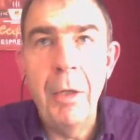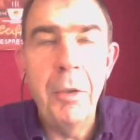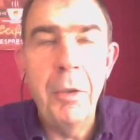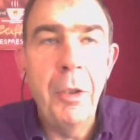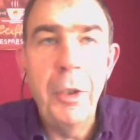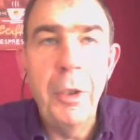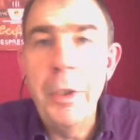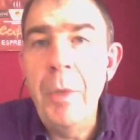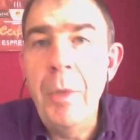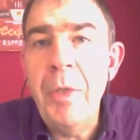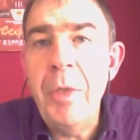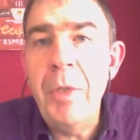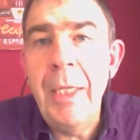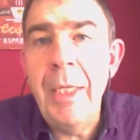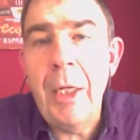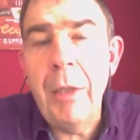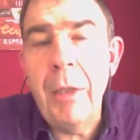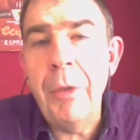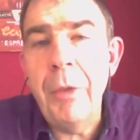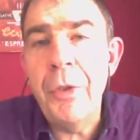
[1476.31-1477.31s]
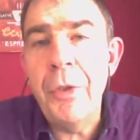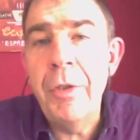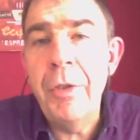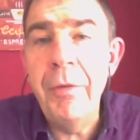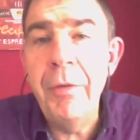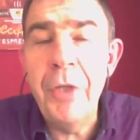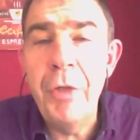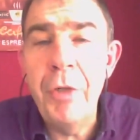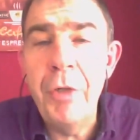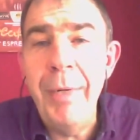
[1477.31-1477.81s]
usually a cluster
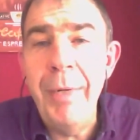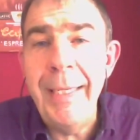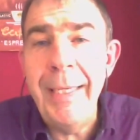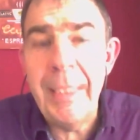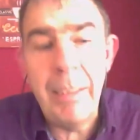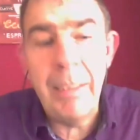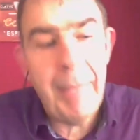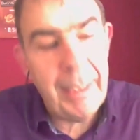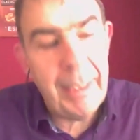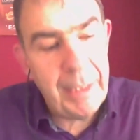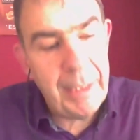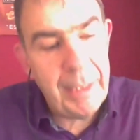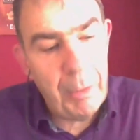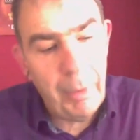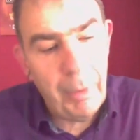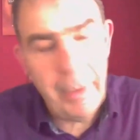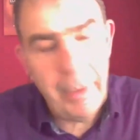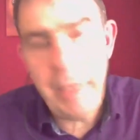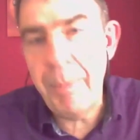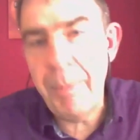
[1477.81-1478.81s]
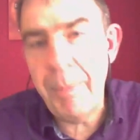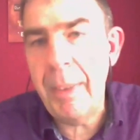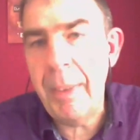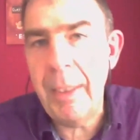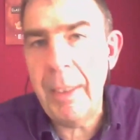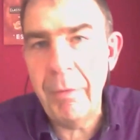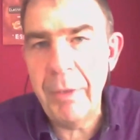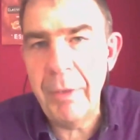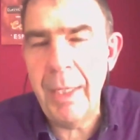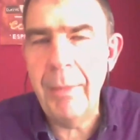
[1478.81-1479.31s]
of streets. They might say, well, this
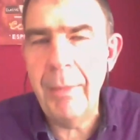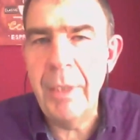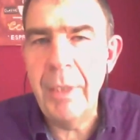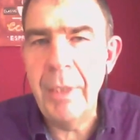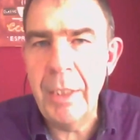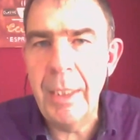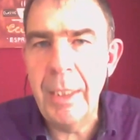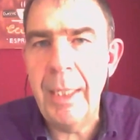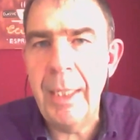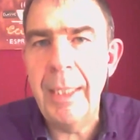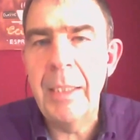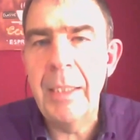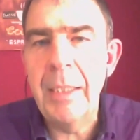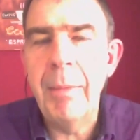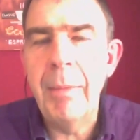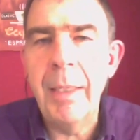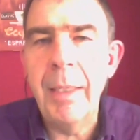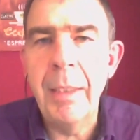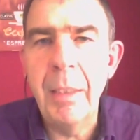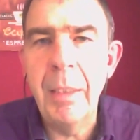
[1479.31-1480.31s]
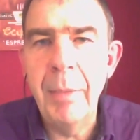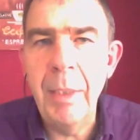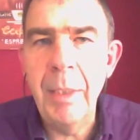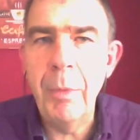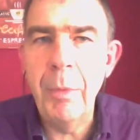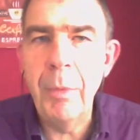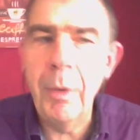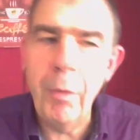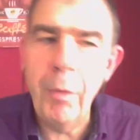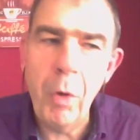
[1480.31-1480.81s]
part of town is in high demand at the
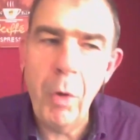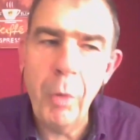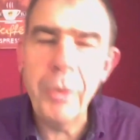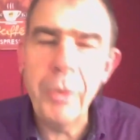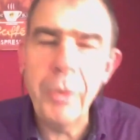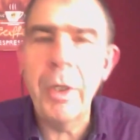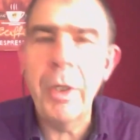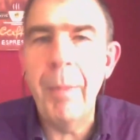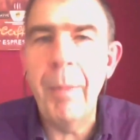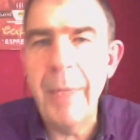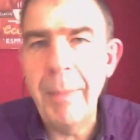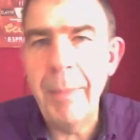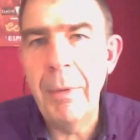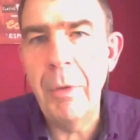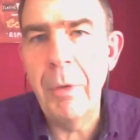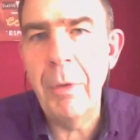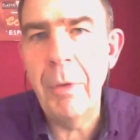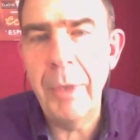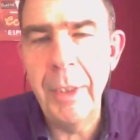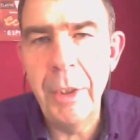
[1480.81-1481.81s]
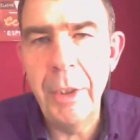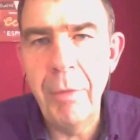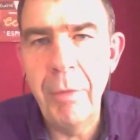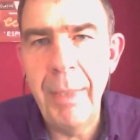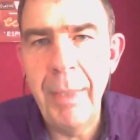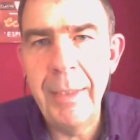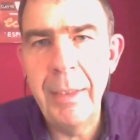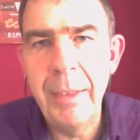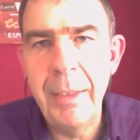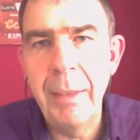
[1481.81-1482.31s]
minute. We've always got people looking to
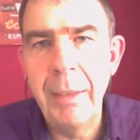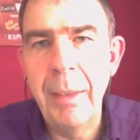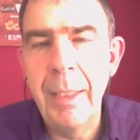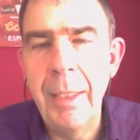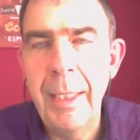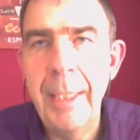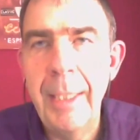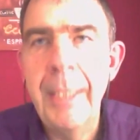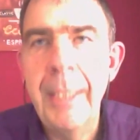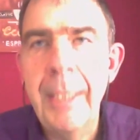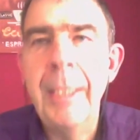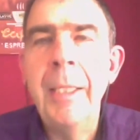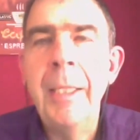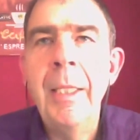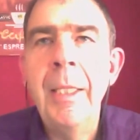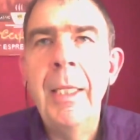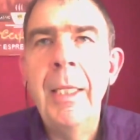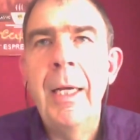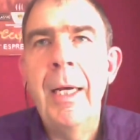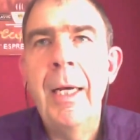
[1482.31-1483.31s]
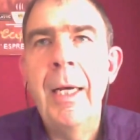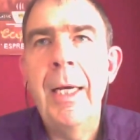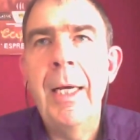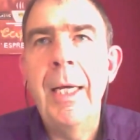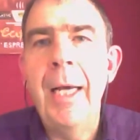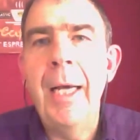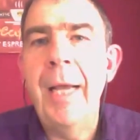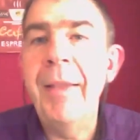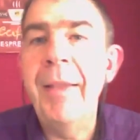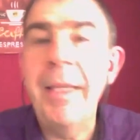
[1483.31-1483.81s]
rent in there.
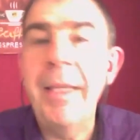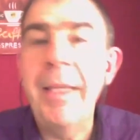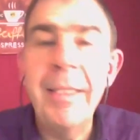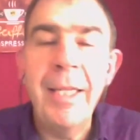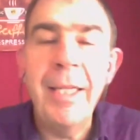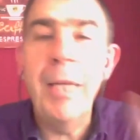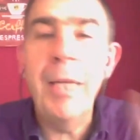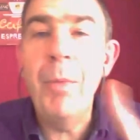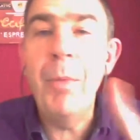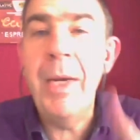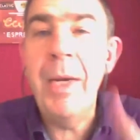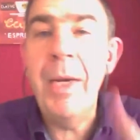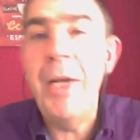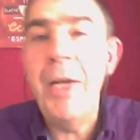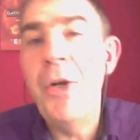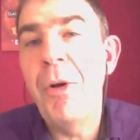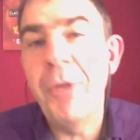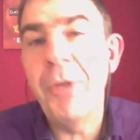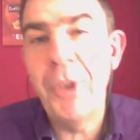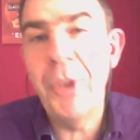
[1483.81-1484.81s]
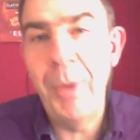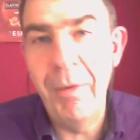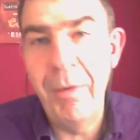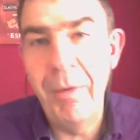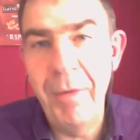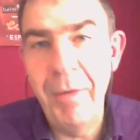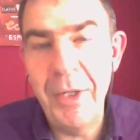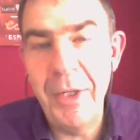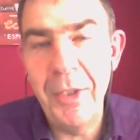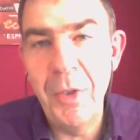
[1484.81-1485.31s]
And they can tell you where not to
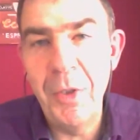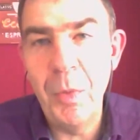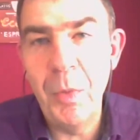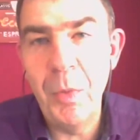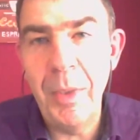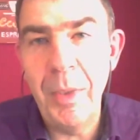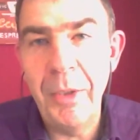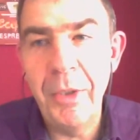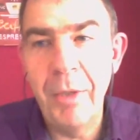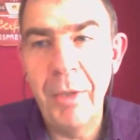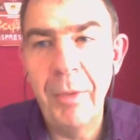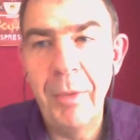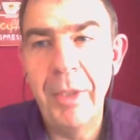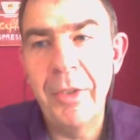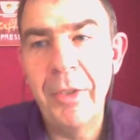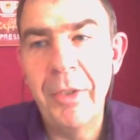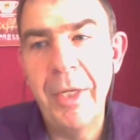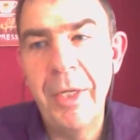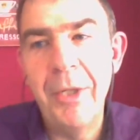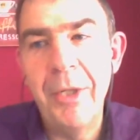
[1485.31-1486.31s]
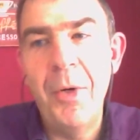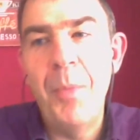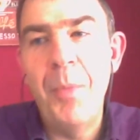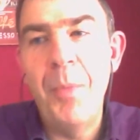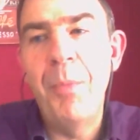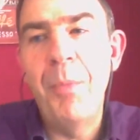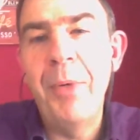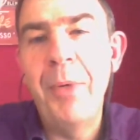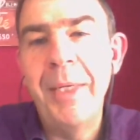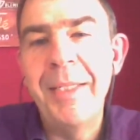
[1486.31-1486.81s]
invest as well. So they'll say,
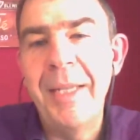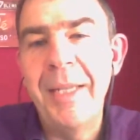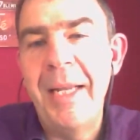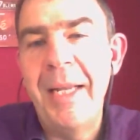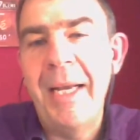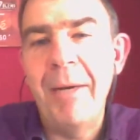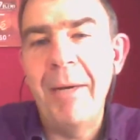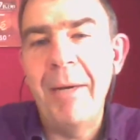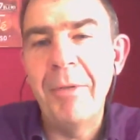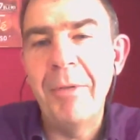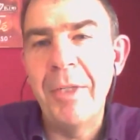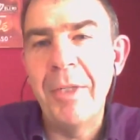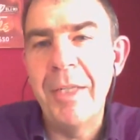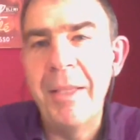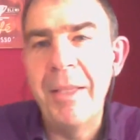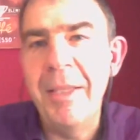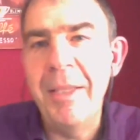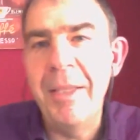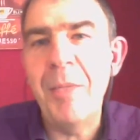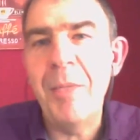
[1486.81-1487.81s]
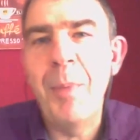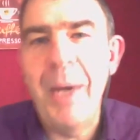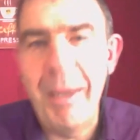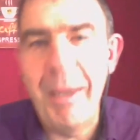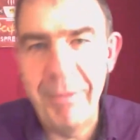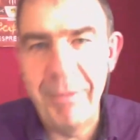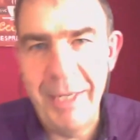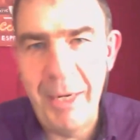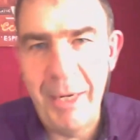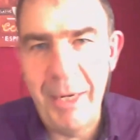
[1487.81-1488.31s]
don't bring us any houses in this part
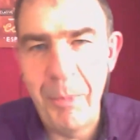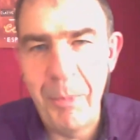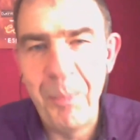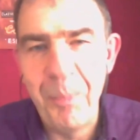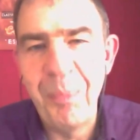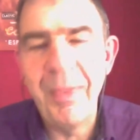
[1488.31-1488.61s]
of town.